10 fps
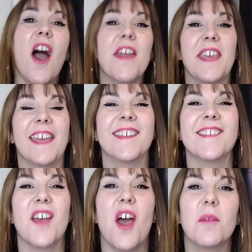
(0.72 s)
Hi there,
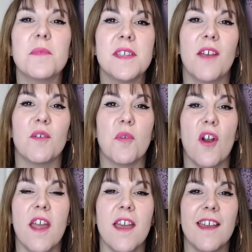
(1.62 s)
I'm Sarah
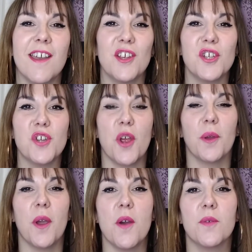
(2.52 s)
Breyer at
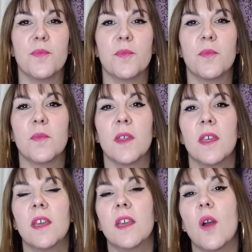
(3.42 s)
Showgirl.
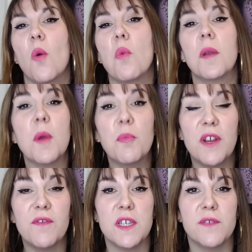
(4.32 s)
One of my
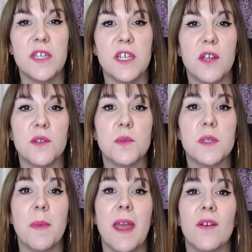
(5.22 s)
previous videos was
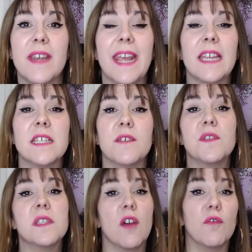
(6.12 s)
about negative
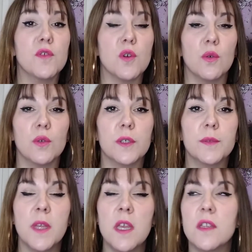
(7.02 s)
self-talk.
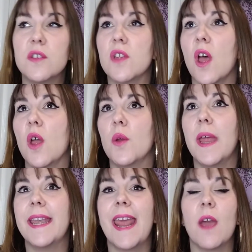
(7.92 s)
So
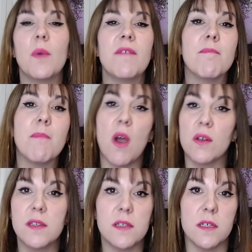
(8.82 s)
now we've
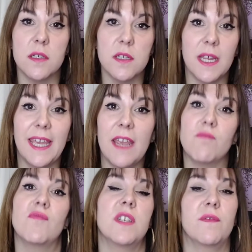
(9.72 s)
mastered
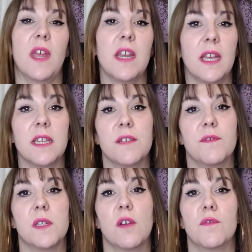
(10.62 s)
getting rid of that negative
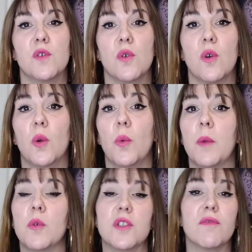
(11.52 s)
self-talk. We
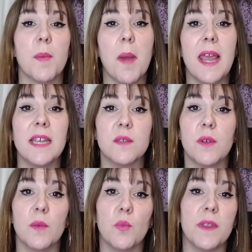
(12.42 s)
want to replace
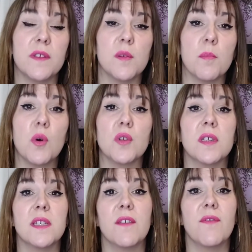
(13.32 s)
it with some
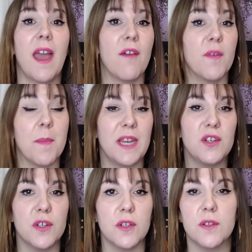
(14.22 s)
positive
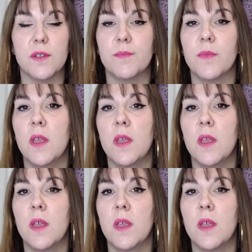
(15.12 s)
affirmations.